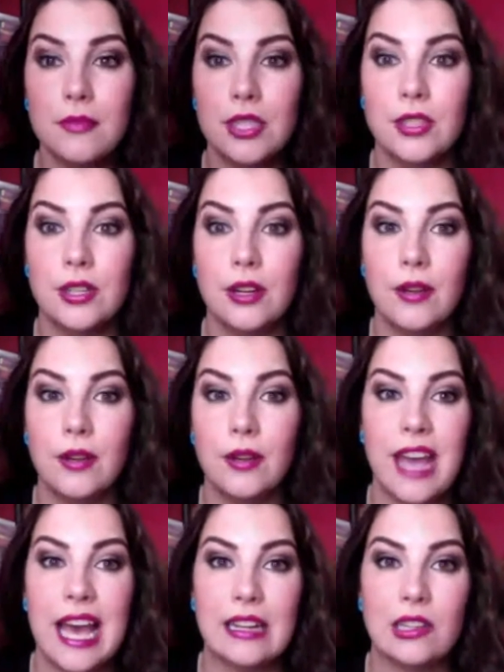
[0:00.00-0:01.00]
you know,
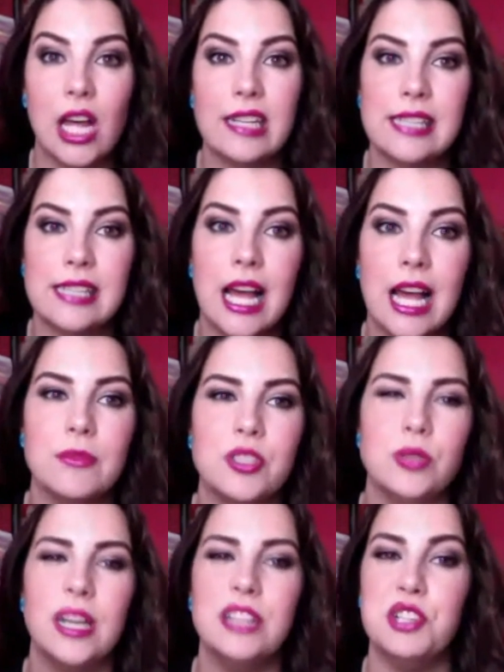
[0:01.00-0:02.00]
have had a lot of time
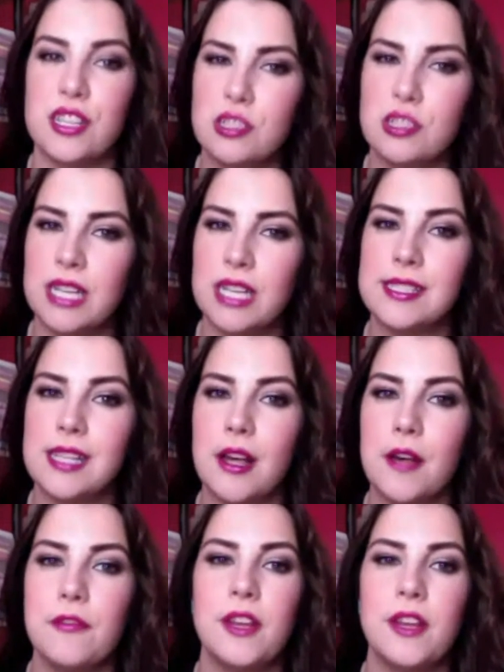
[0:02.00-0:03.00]
to adjust
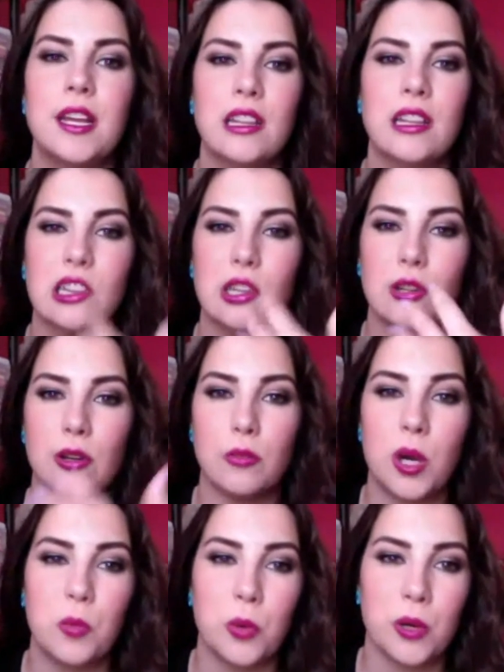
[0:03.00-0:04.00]
myself, learn
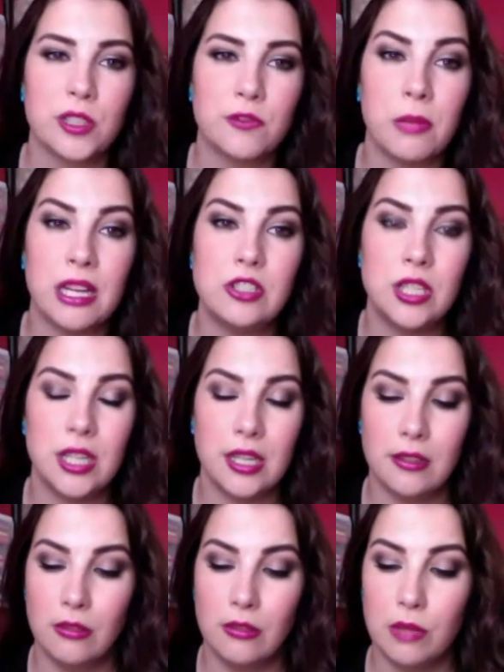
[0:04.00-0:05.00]
what works for my
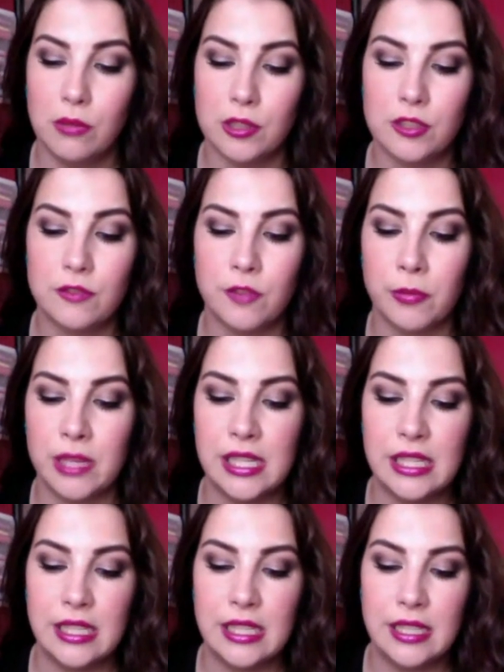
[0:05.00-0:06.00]
channel, what works for
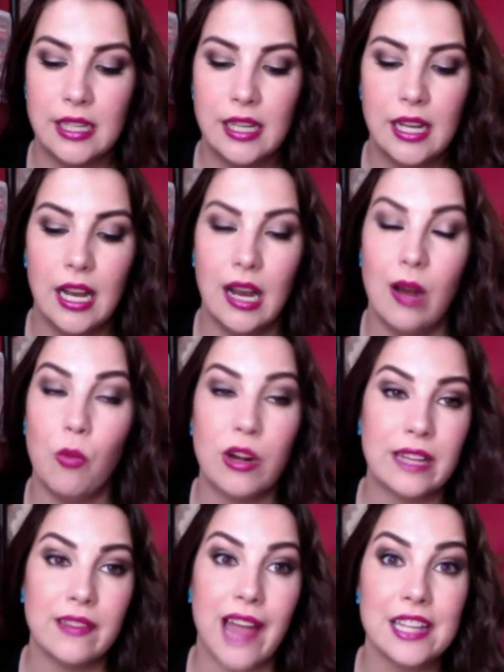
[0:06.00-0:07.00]
me, what
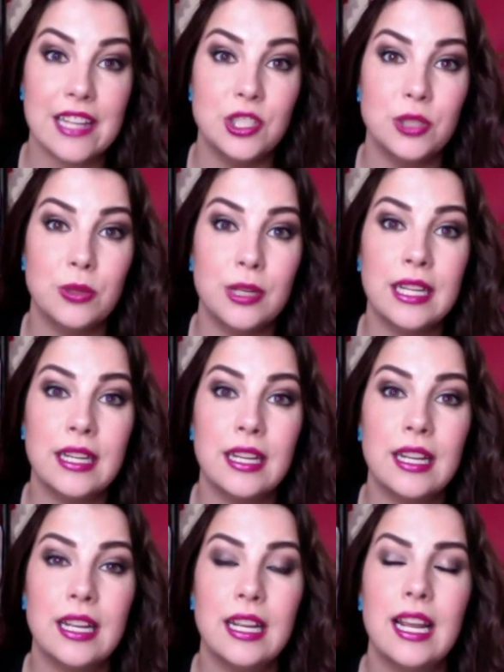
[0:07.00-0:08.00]
I like
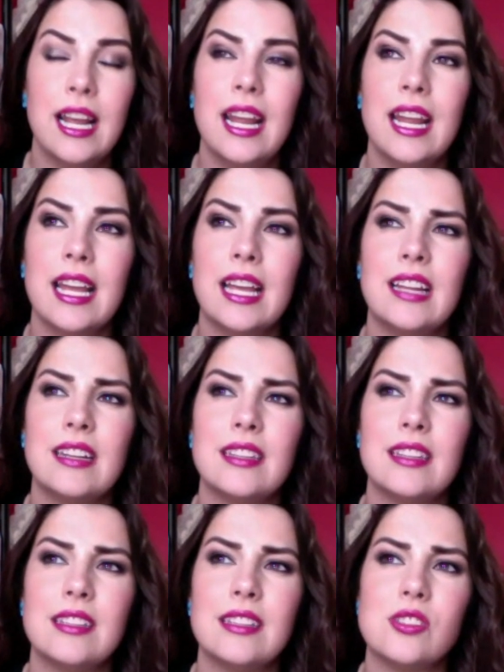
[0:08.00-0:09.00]
doing.
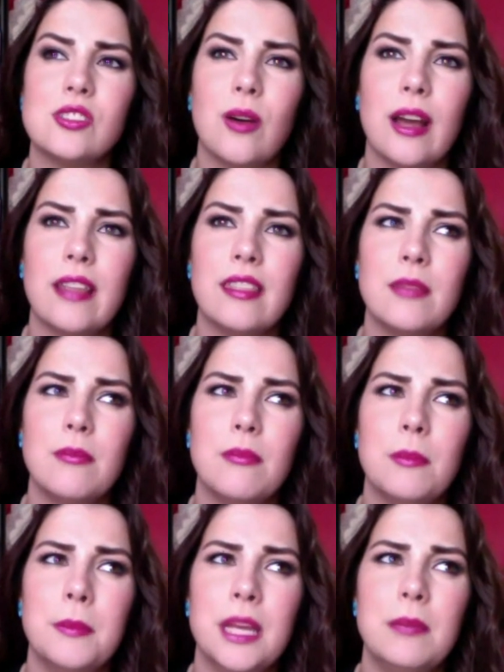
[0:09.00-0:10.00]
And so I think
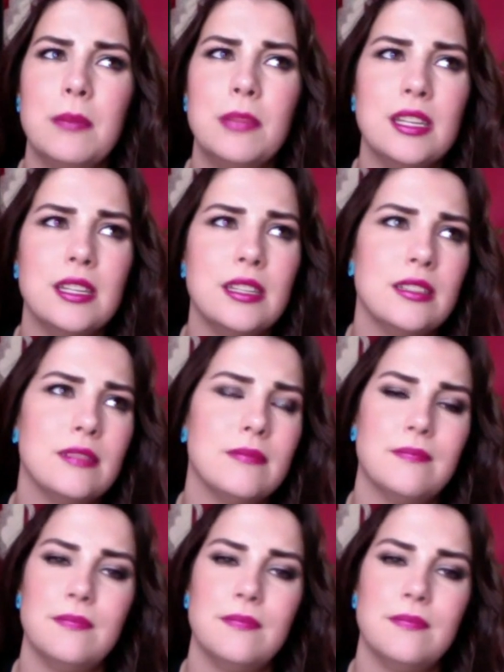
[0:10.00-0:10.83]
maybe